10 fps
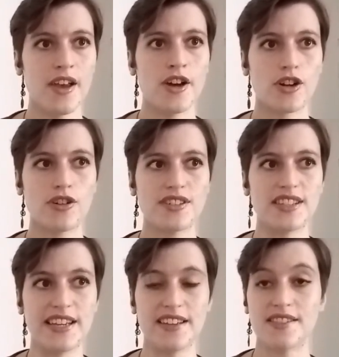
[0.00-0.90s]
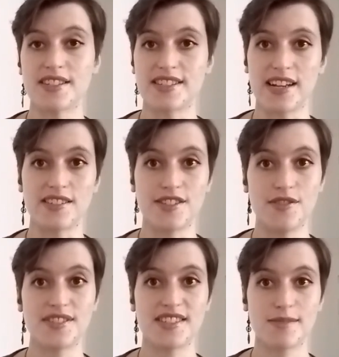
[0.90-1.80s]
Currently, the cell is
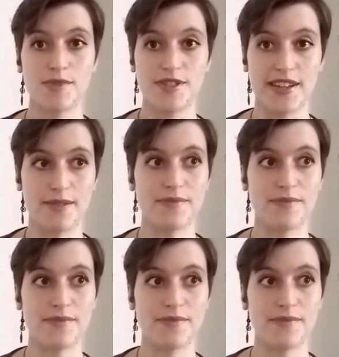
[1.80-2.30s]
used as a museum